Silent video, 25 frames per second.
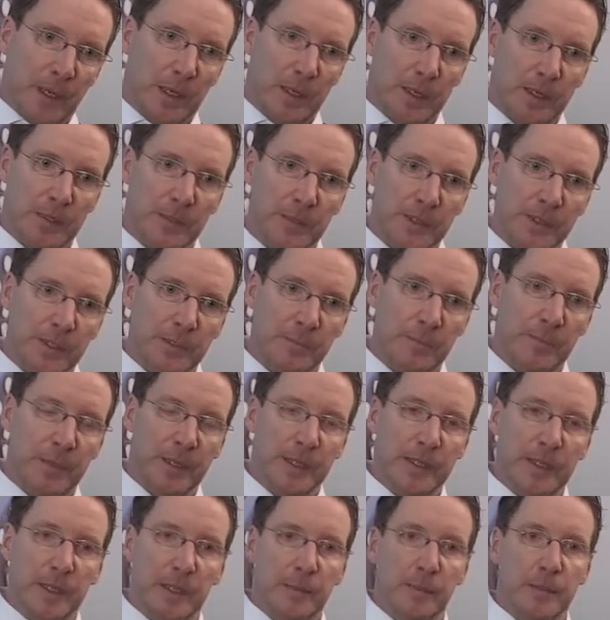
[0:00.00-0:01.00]
in this
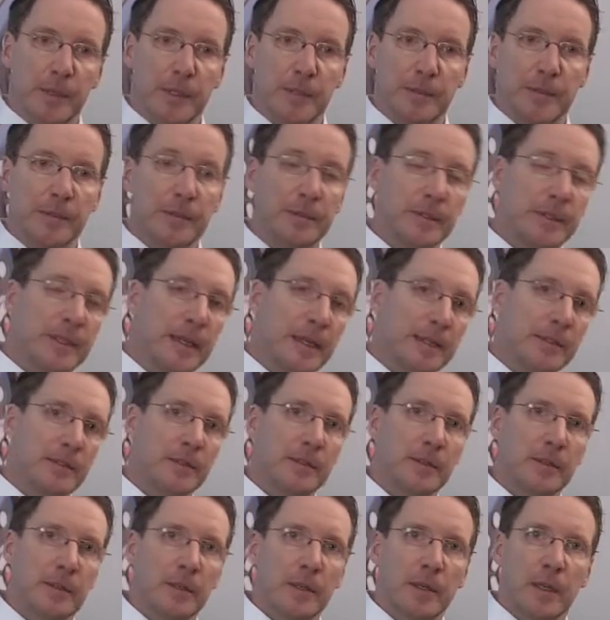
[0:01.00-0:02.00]
speed limit
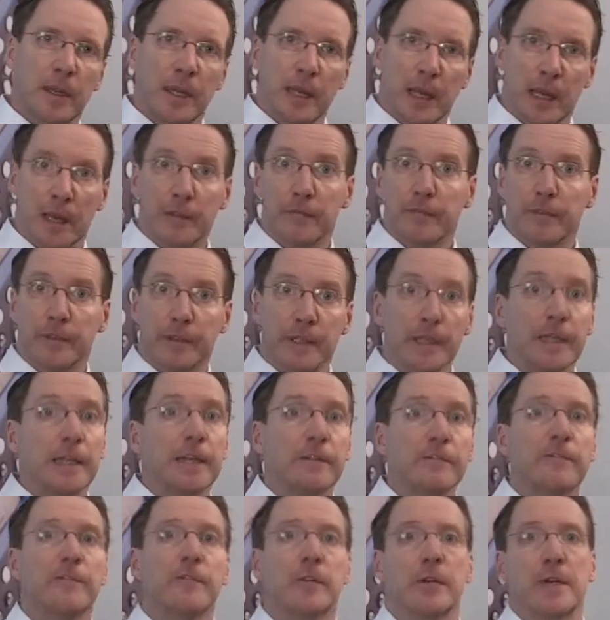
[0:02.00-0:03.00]
that have an
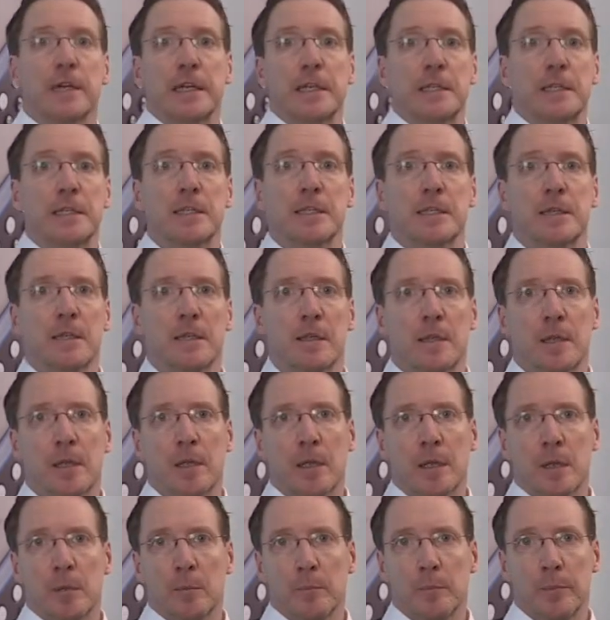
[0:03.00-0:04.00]
influence
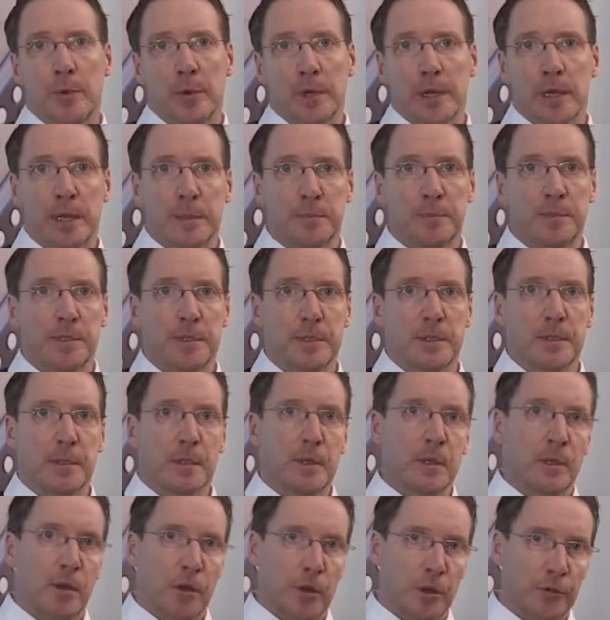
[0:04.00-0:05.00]
perhaps
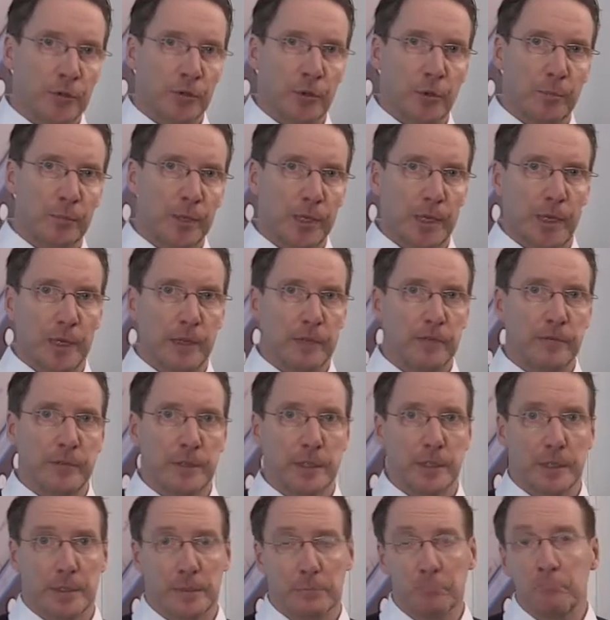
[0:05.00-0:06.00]
on your
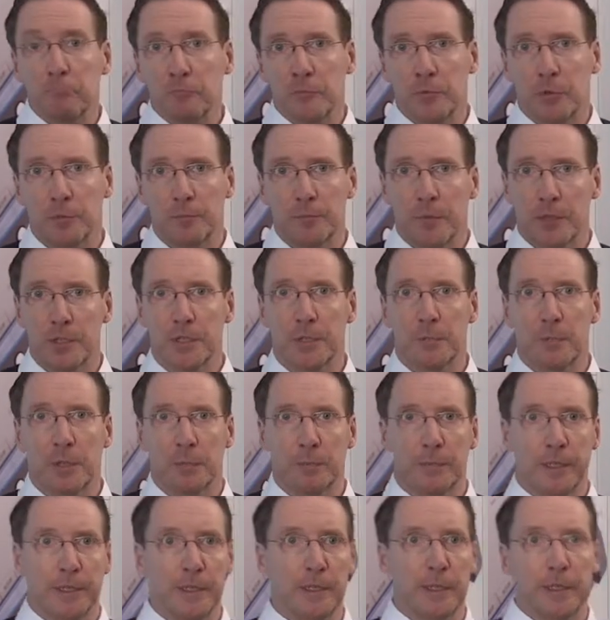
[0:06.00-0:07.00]
behavior. Could possibly
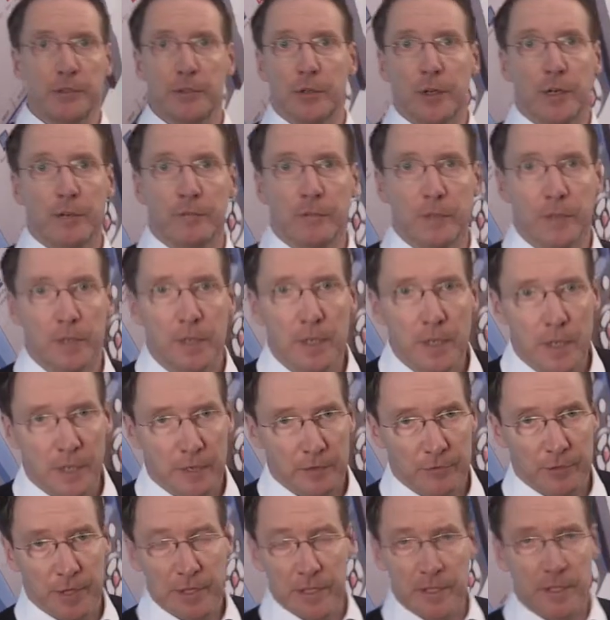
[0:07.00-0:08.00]
be that you have a
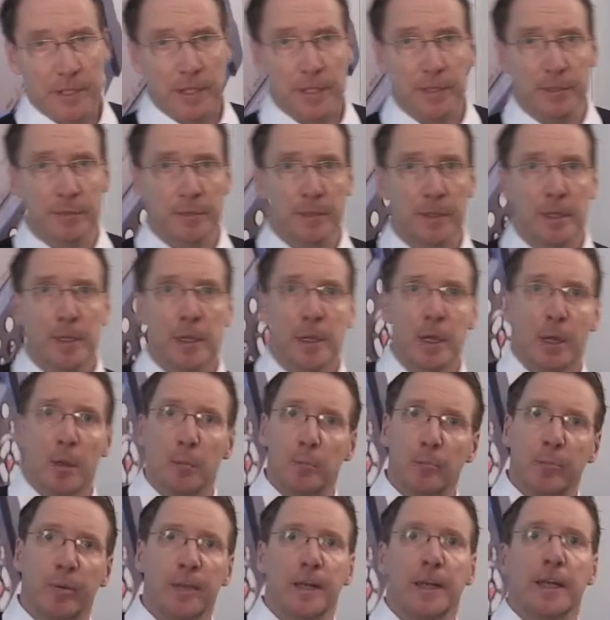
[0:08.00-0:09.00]
resonance
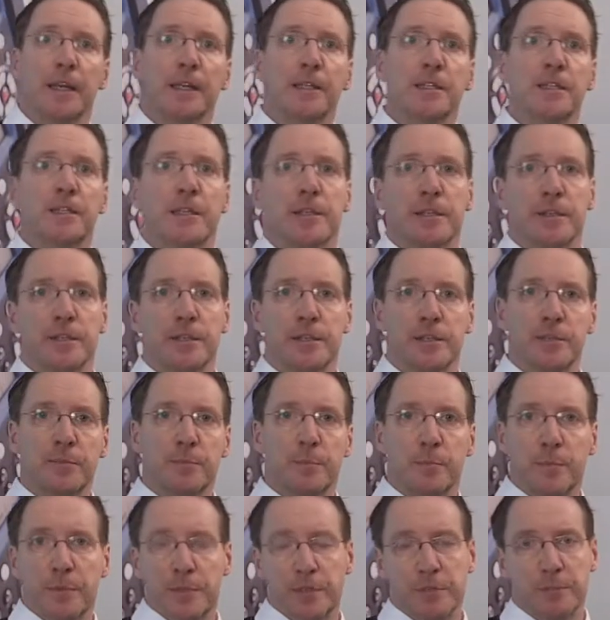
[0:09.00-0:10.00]
place in this
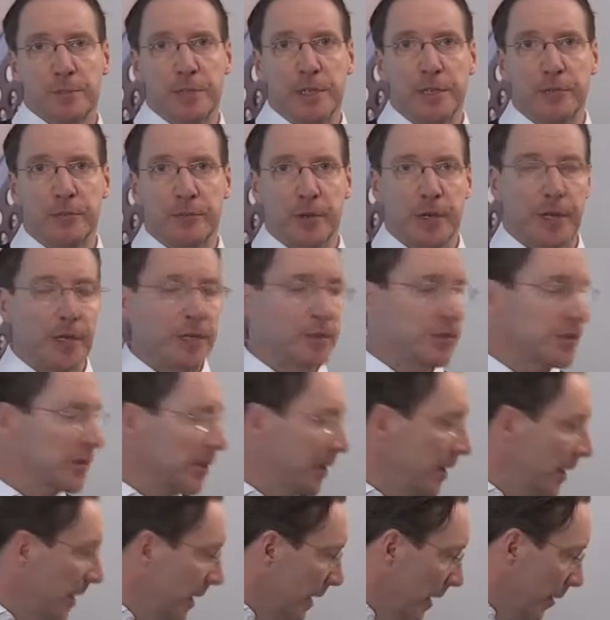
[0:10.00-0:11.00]
speed range,
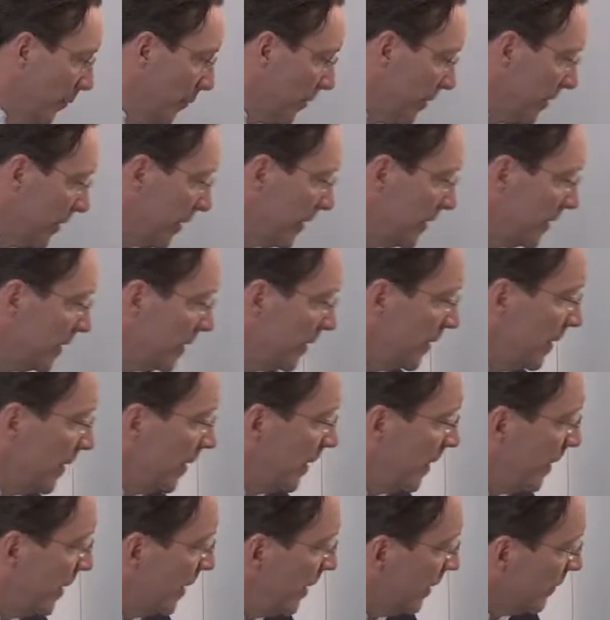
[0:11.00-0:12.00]
and with this
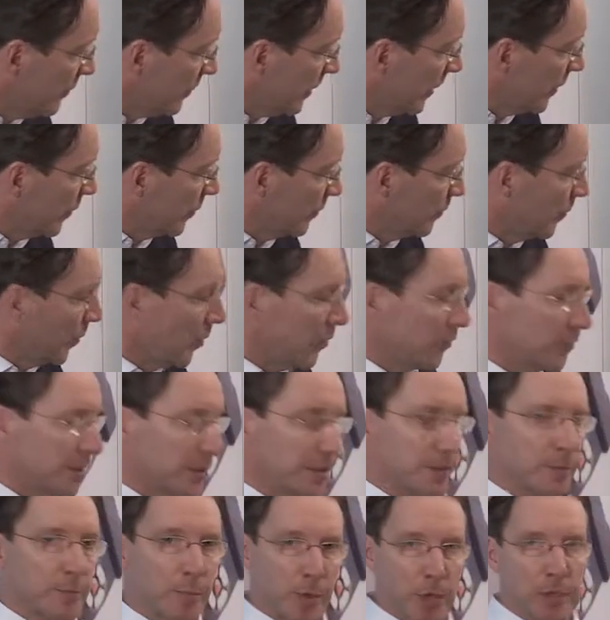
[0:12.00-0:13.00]
record mode
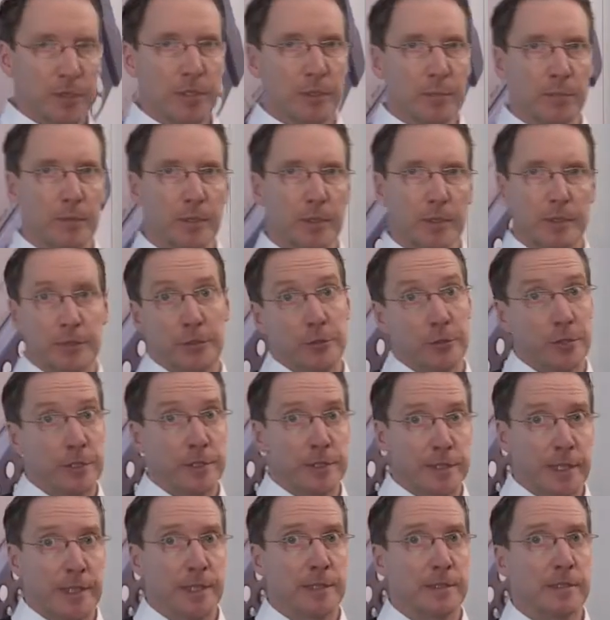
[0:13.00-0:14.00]
it's possible to
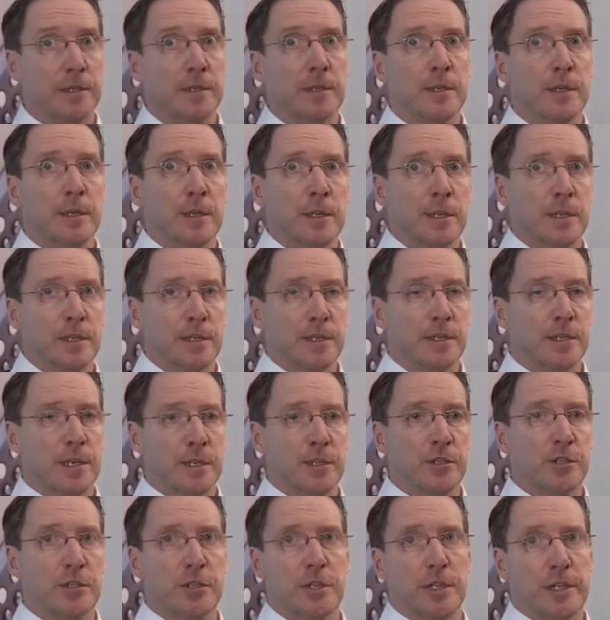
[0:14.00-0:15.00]
detect
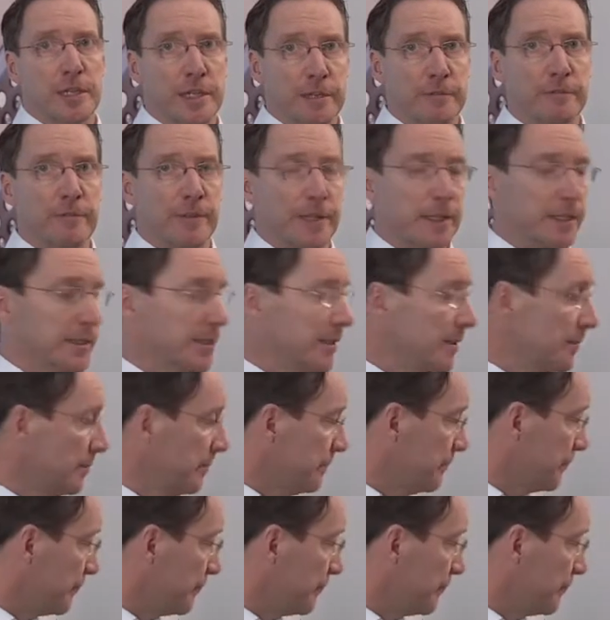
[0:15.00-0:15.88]
such effects.